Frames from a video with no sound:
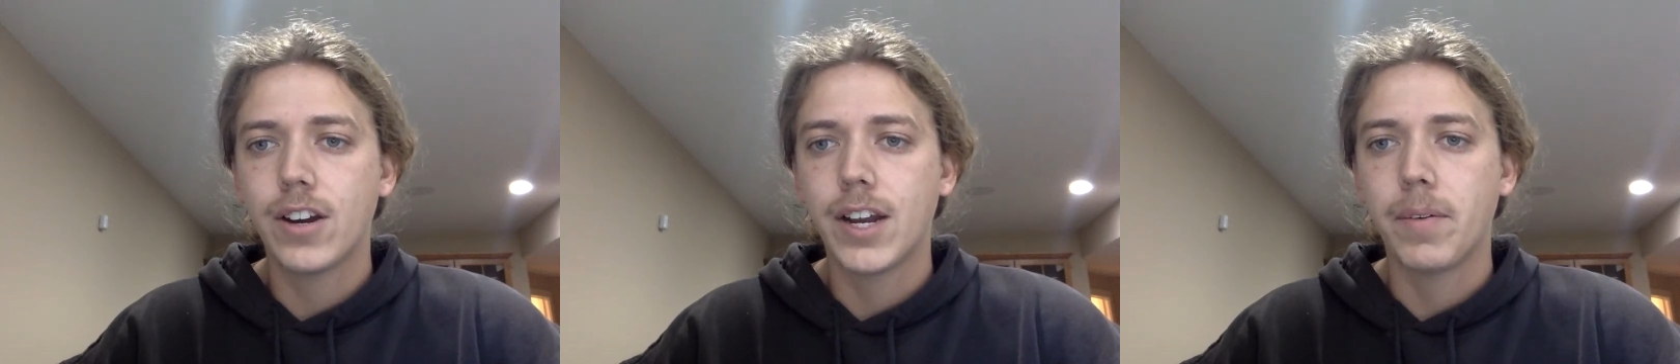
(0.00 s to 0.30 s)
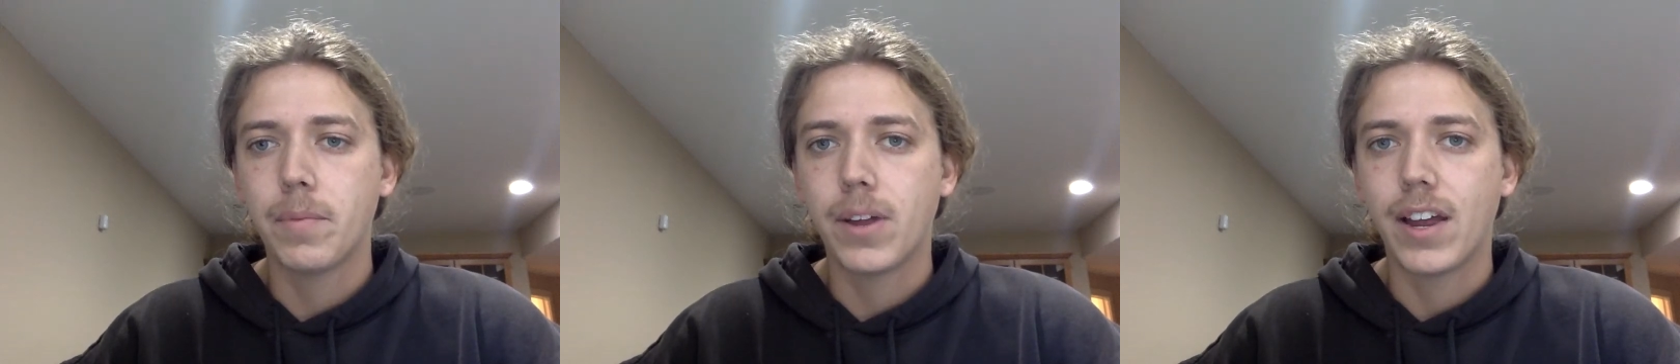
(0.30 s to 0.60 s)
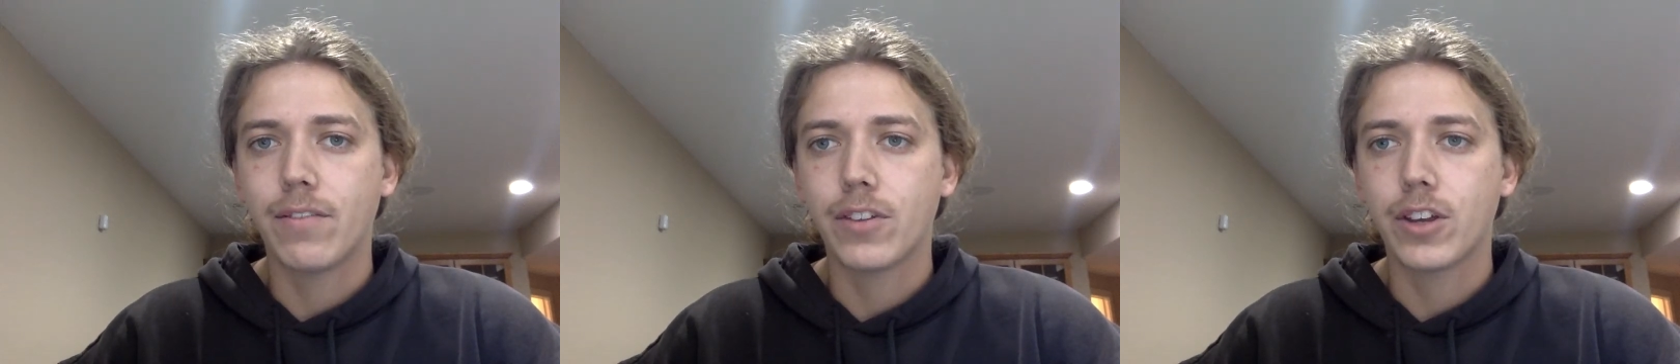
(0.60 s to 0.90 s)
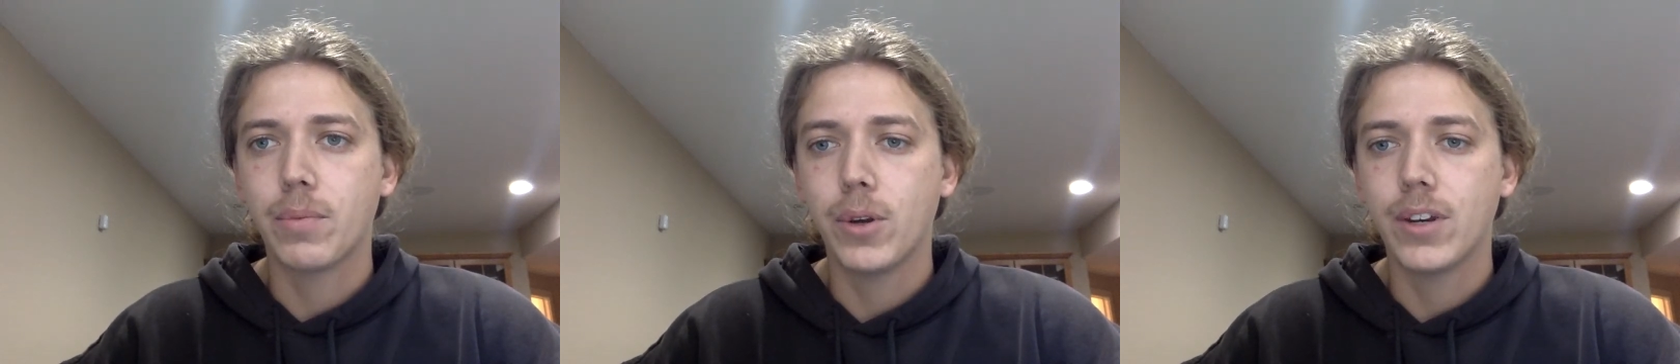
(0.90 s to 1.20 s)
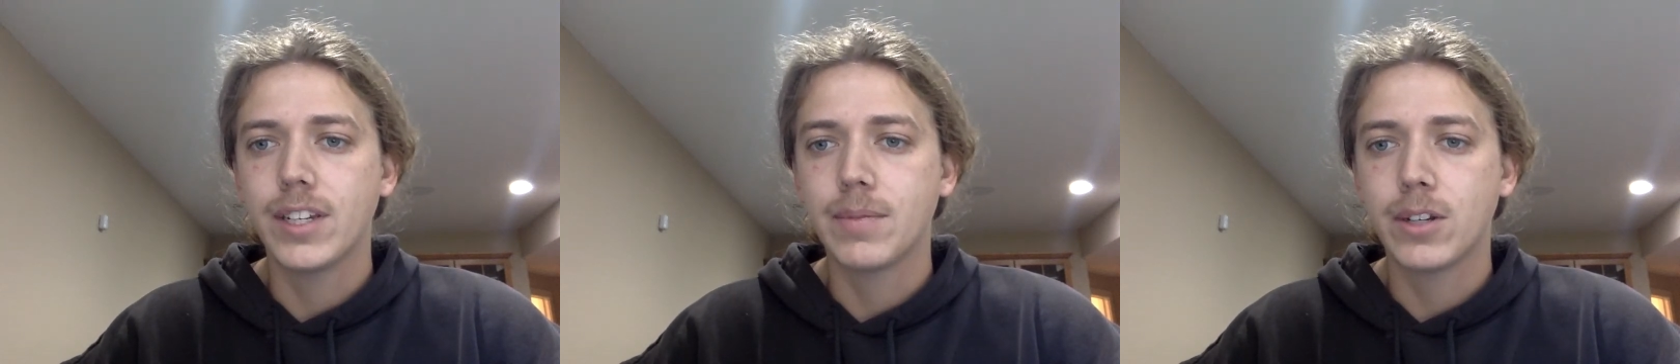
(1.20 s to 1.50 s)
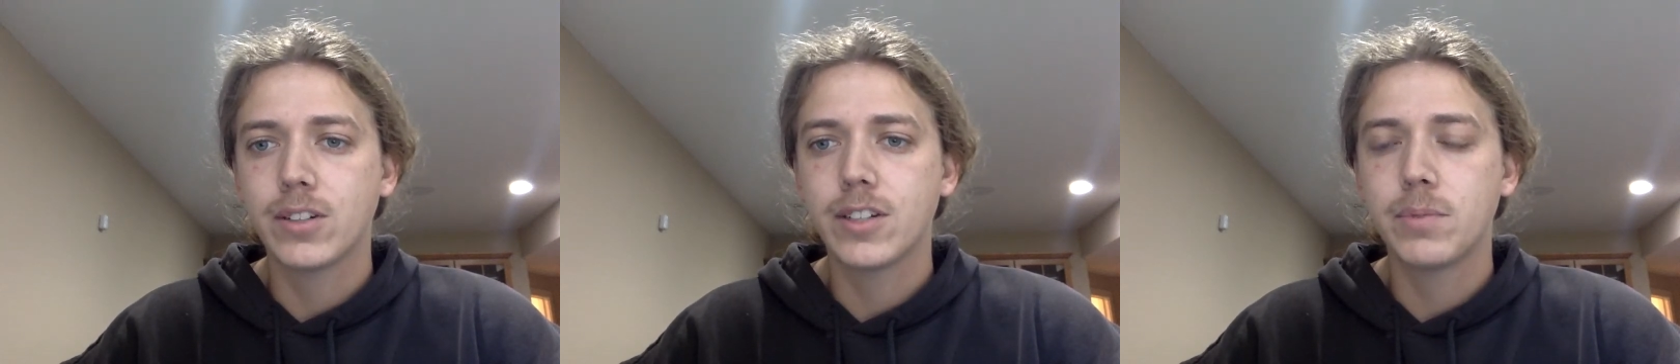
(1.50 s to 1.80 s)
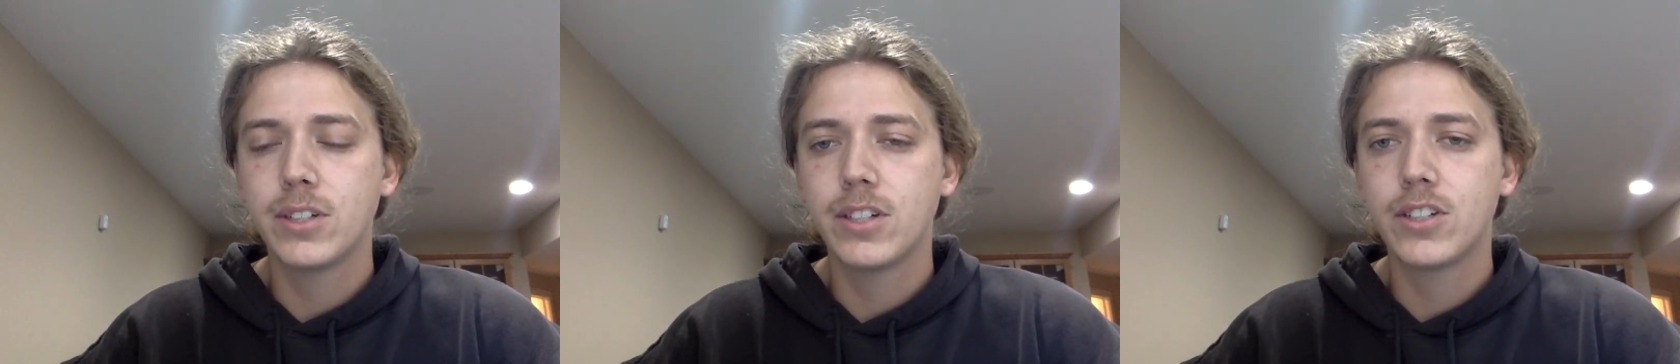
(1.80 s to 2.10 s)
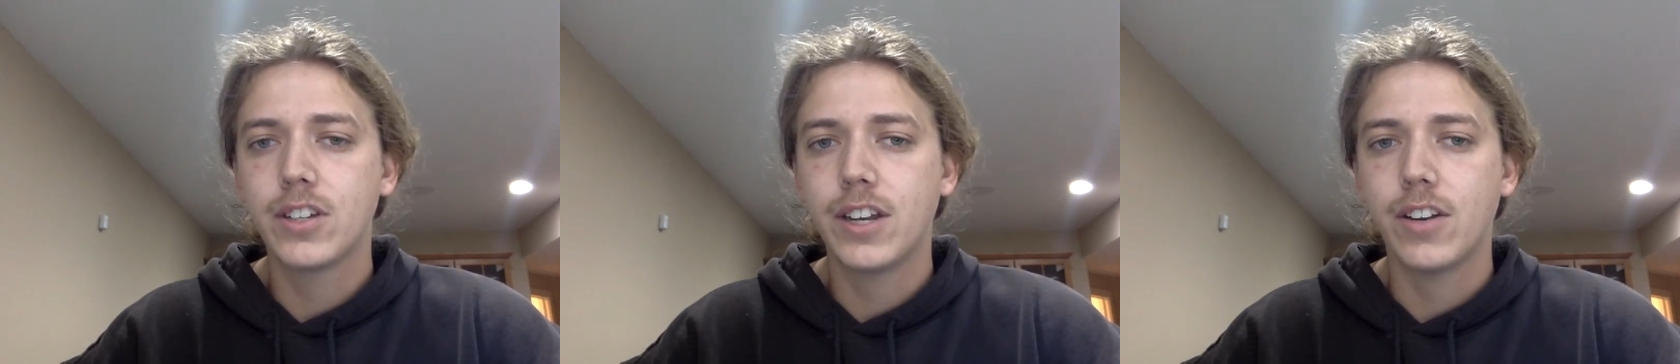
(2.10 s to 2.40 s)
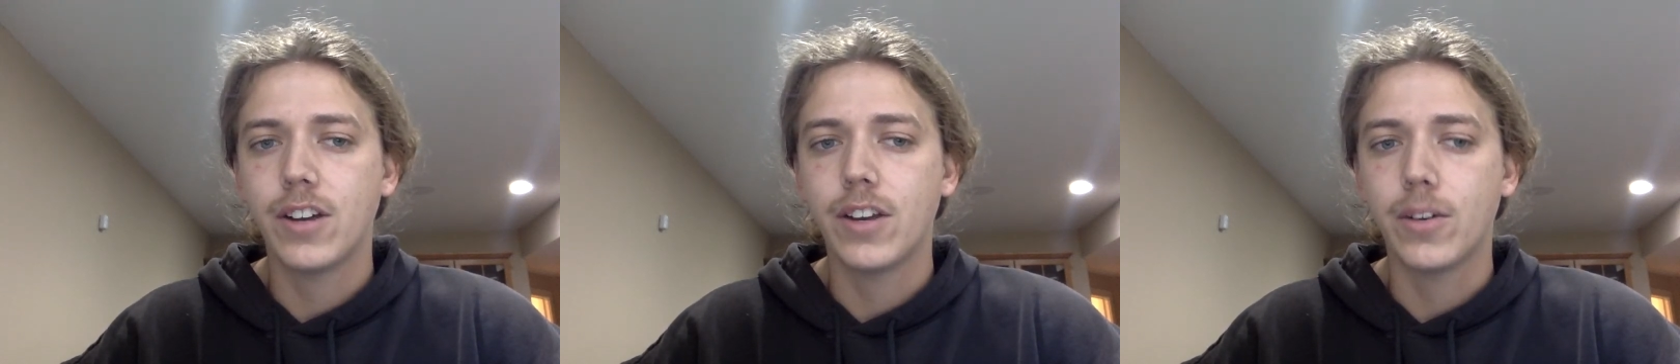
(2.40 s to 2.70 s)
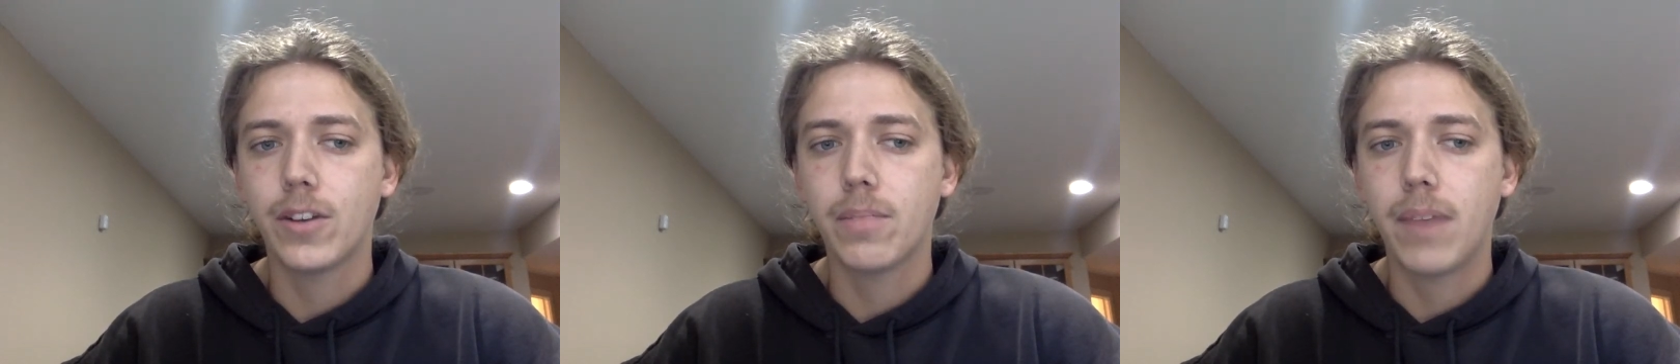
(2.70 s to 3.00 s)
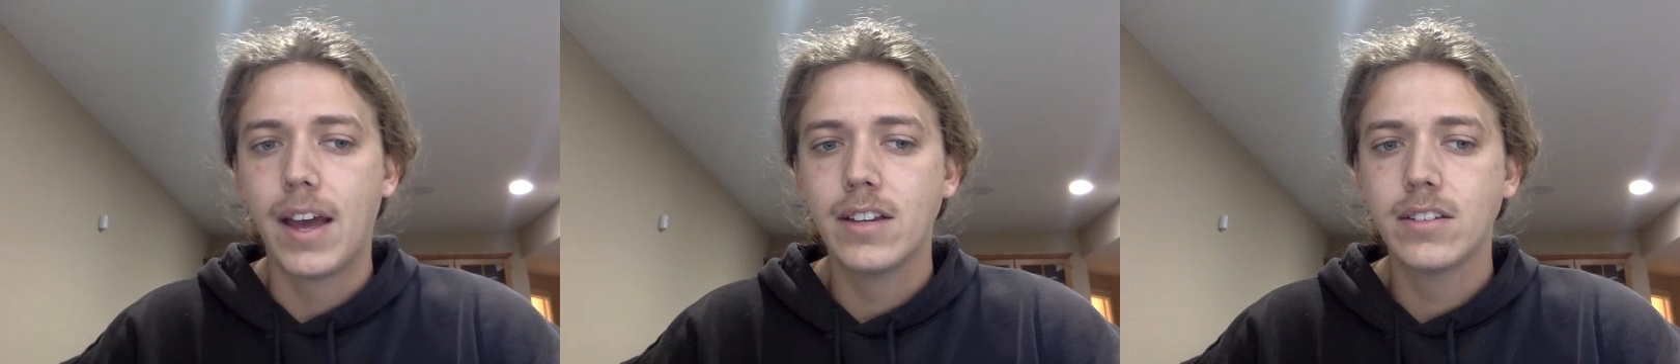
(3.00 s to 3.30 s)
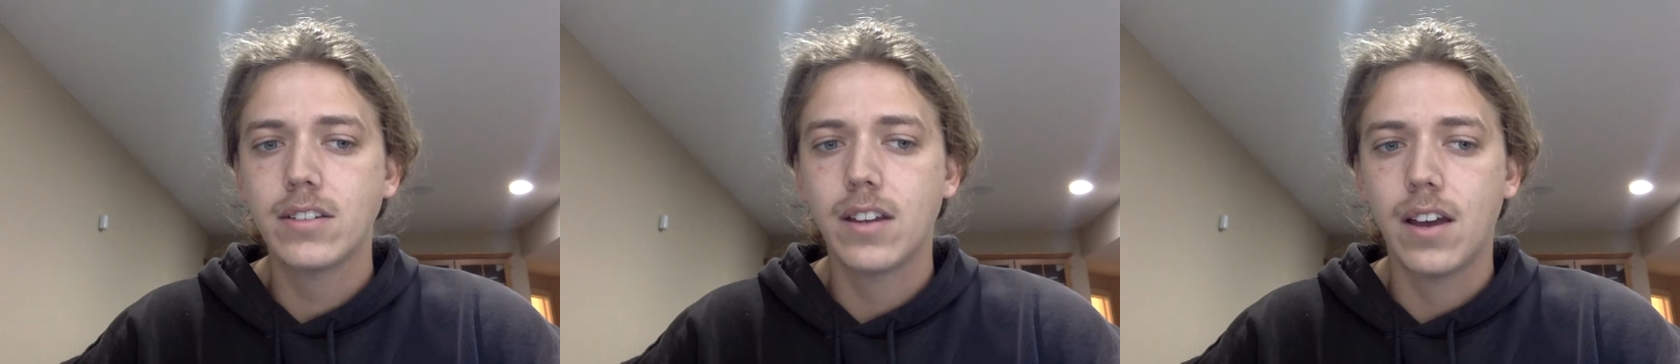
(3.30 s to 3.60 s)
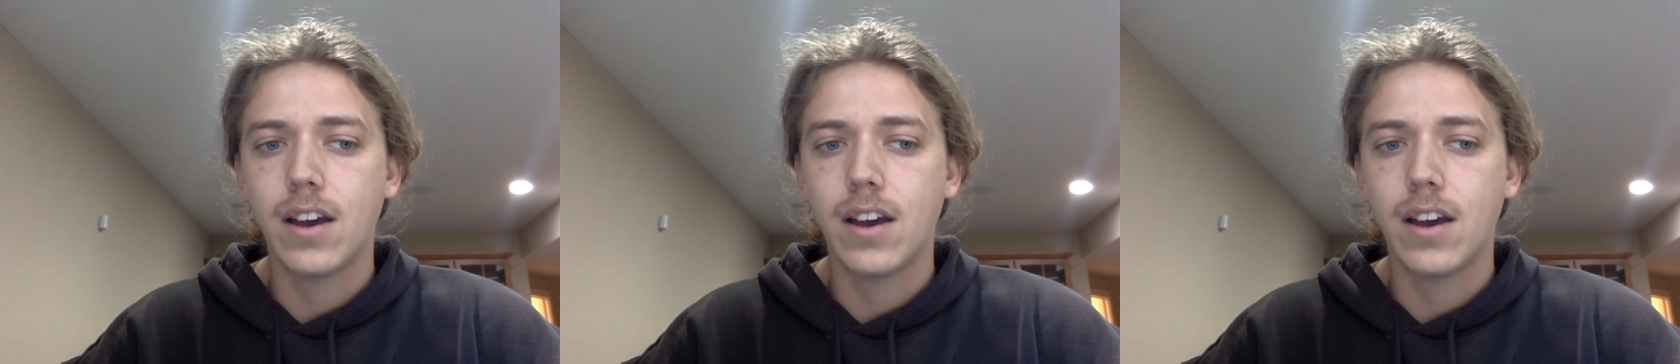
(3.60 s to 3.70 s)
and I'm applying for the community specialist position here at North Mass.